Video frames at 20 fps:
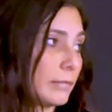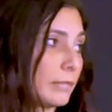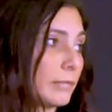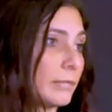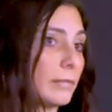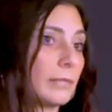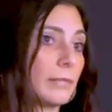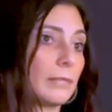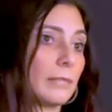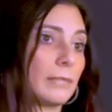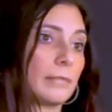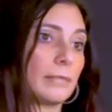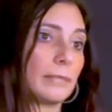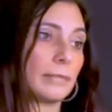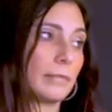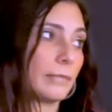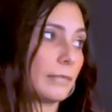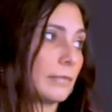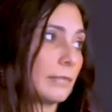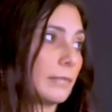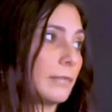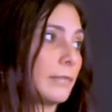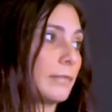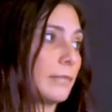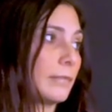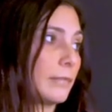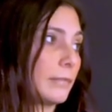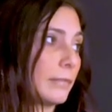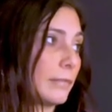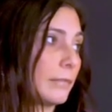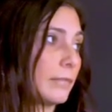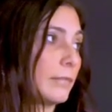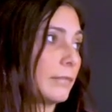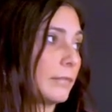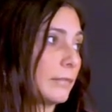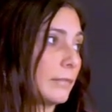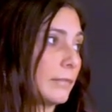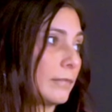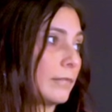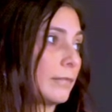
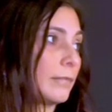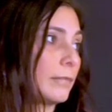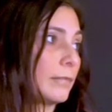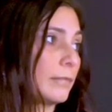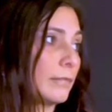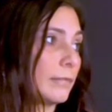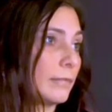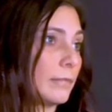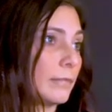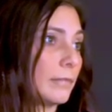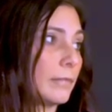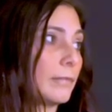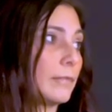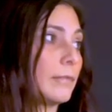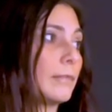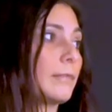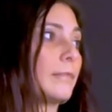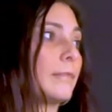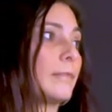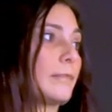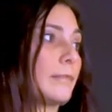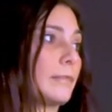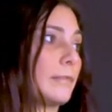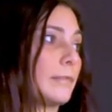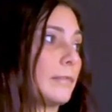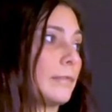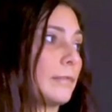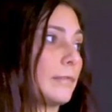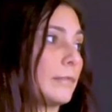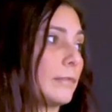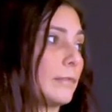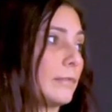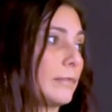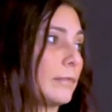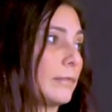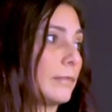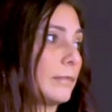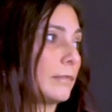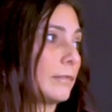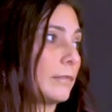
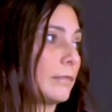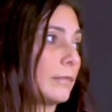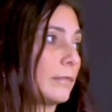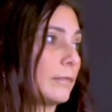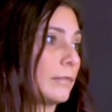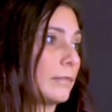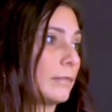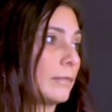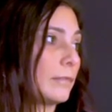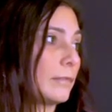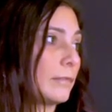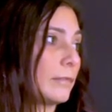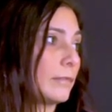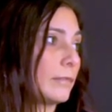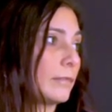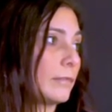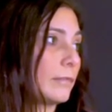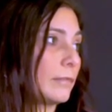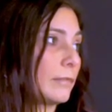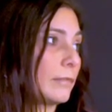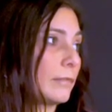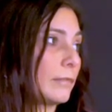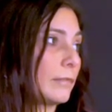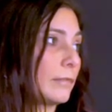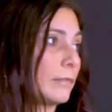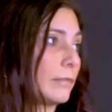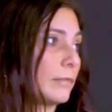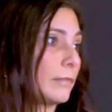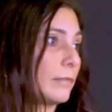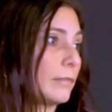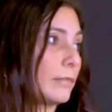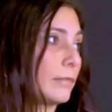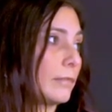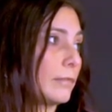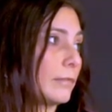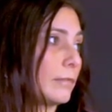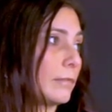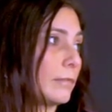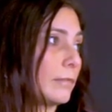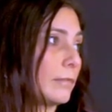
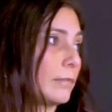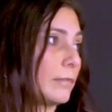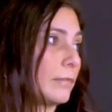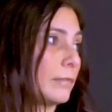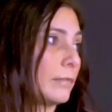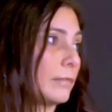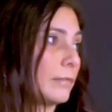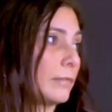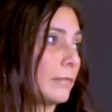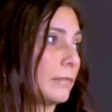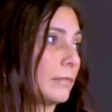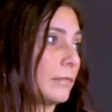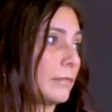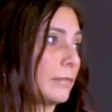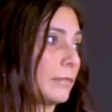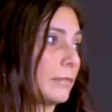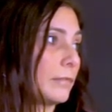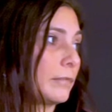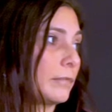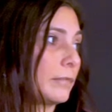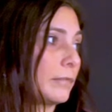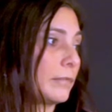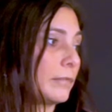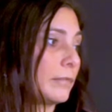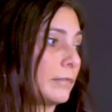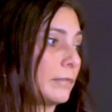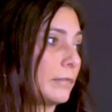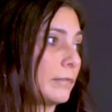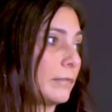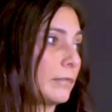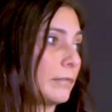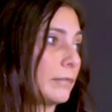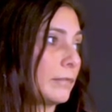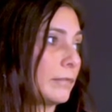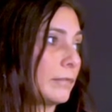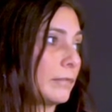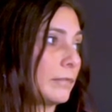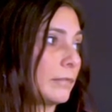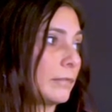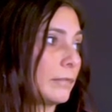This person isn't speaking.